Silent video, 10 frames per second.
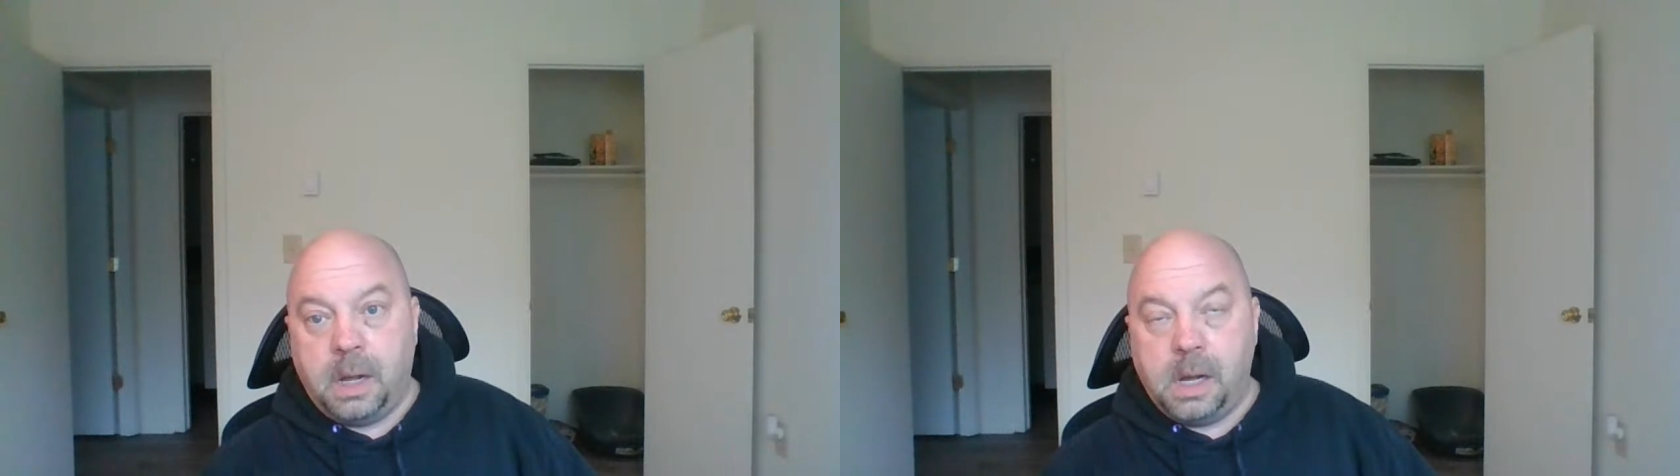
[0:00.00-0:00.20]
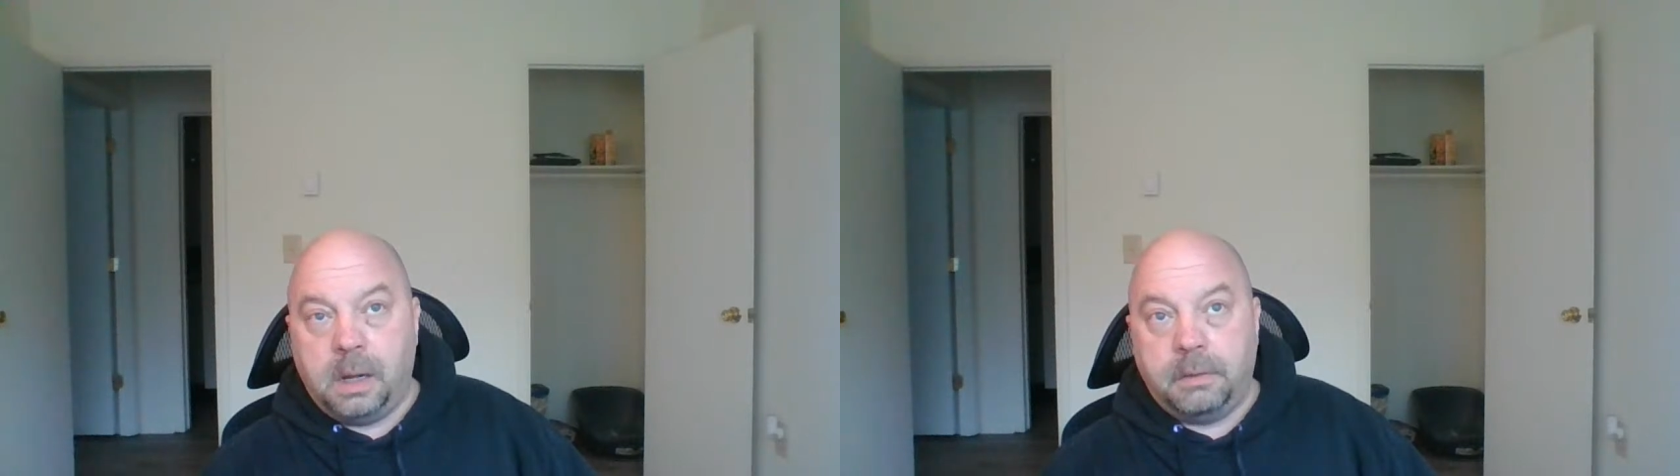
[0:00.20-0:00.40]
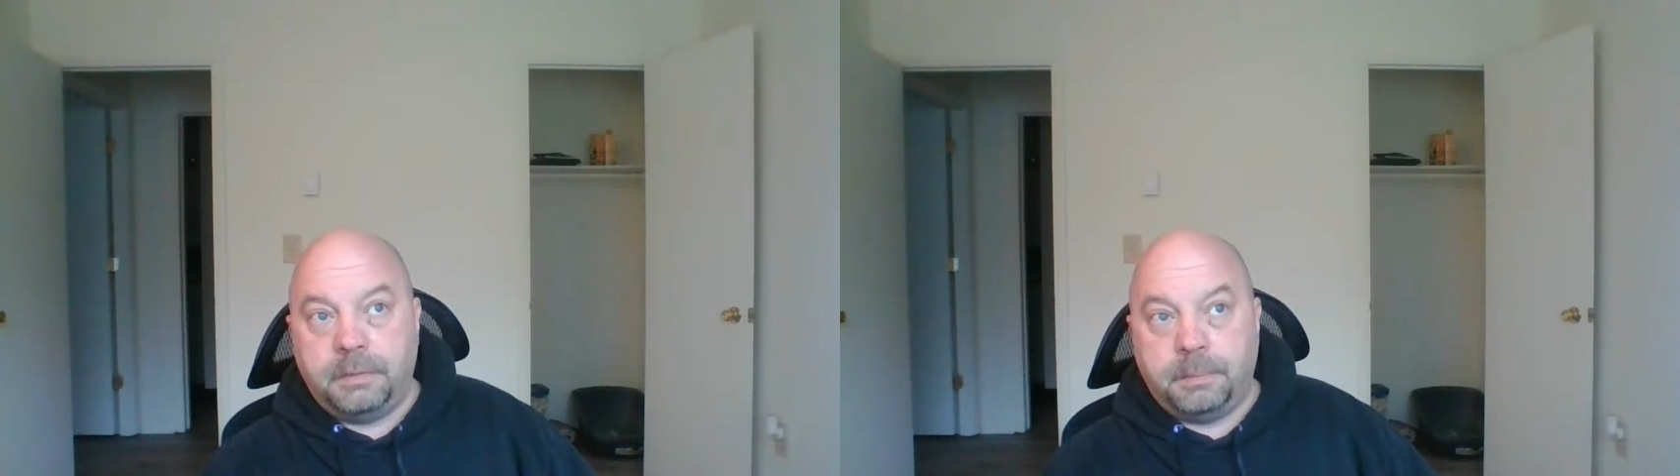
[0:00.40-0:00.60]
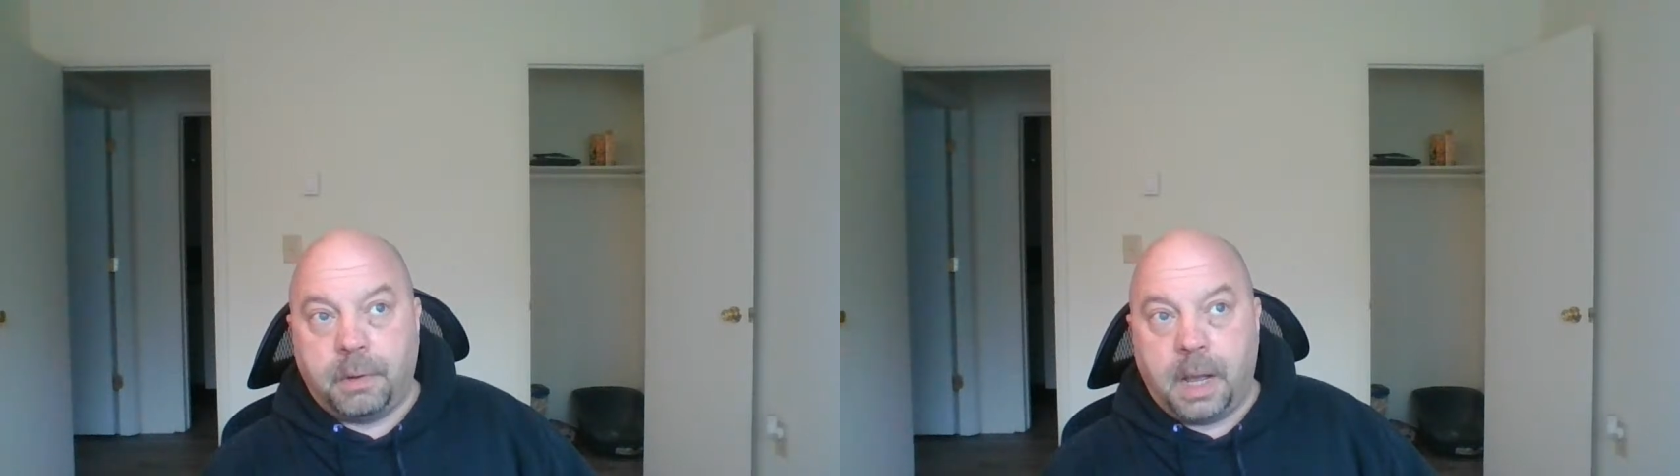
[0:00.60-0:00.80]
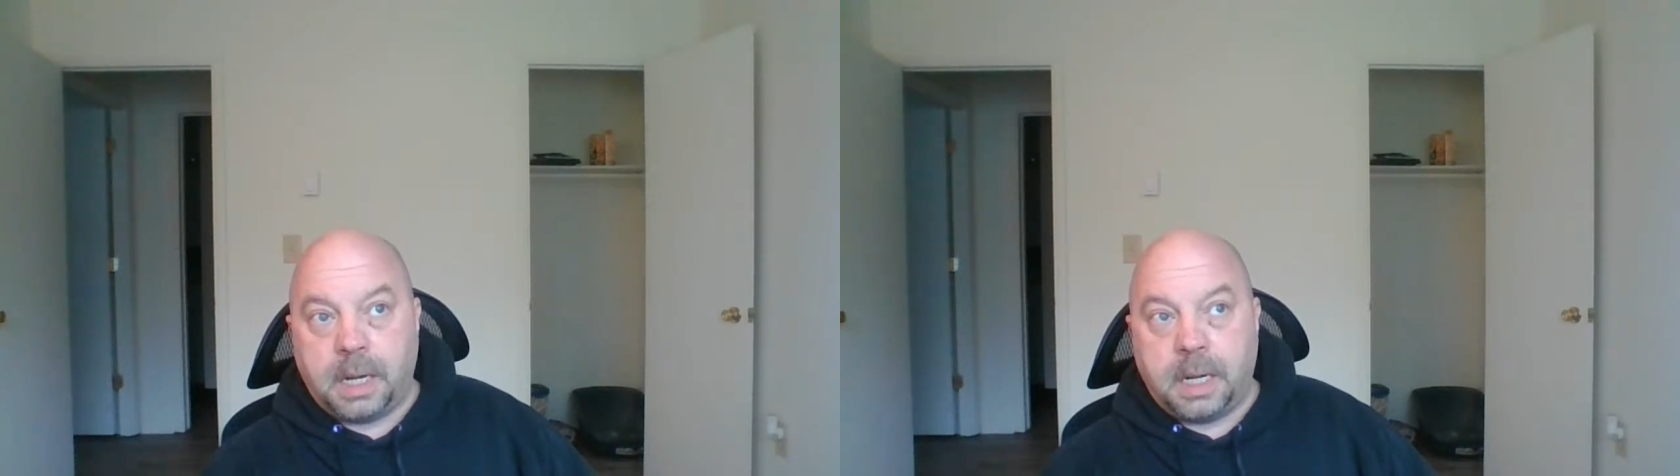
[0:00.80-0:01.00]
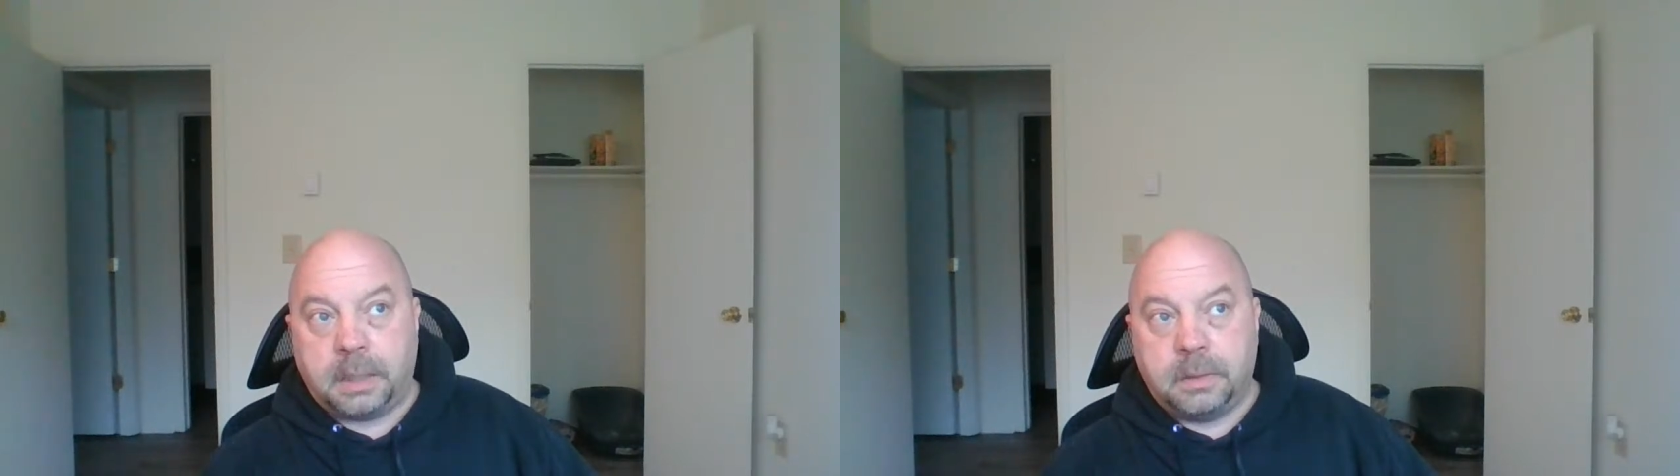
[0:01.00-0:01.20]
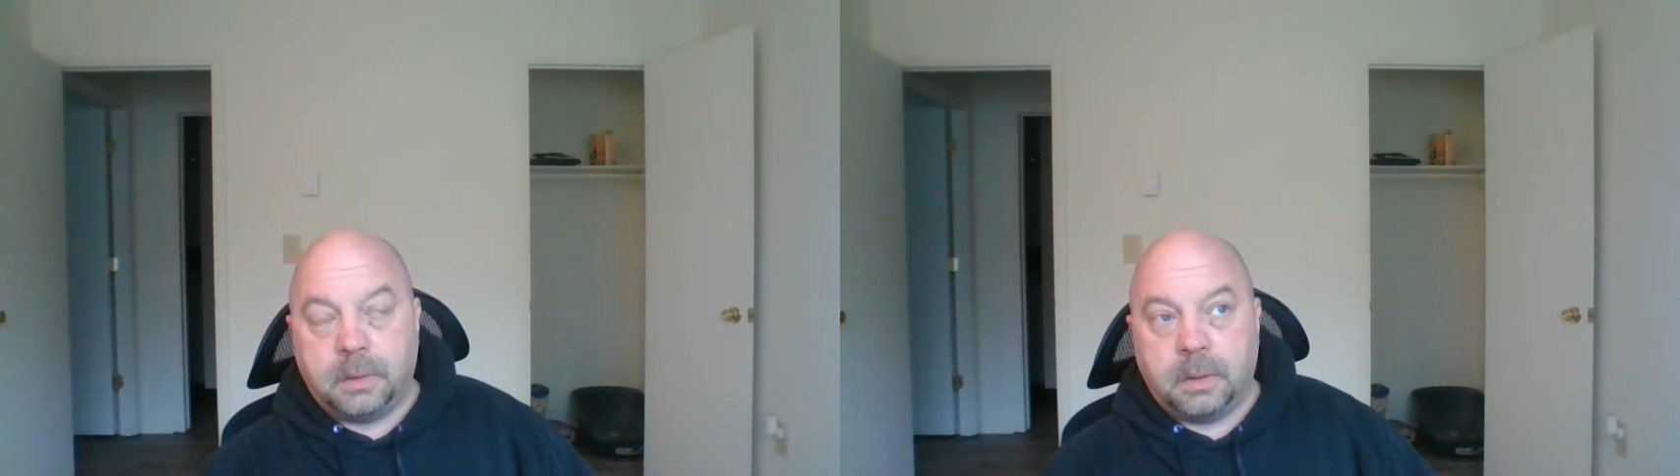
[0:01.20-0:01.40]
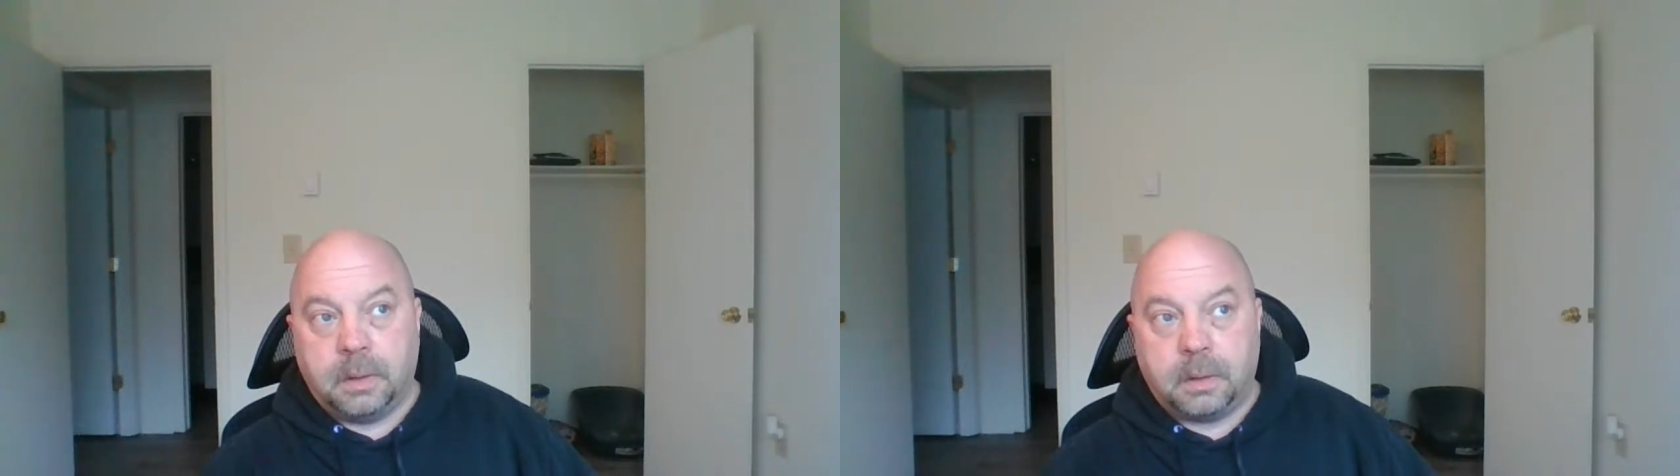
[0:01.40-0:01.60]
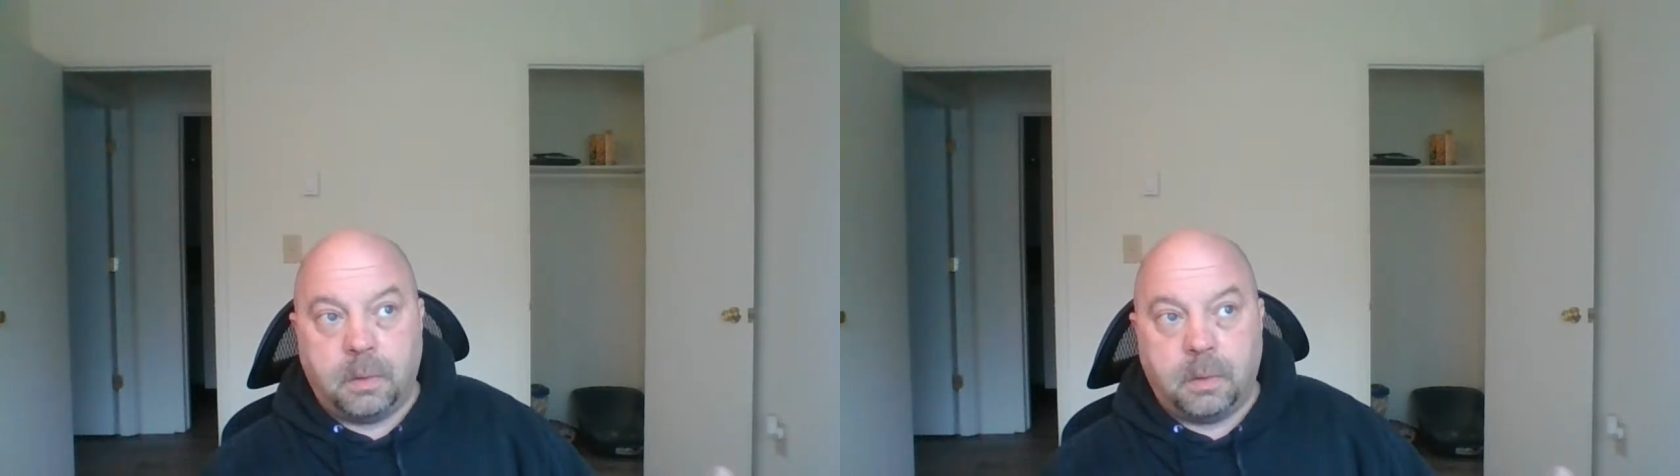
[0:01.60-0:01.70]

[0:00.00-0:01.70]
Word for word: of product or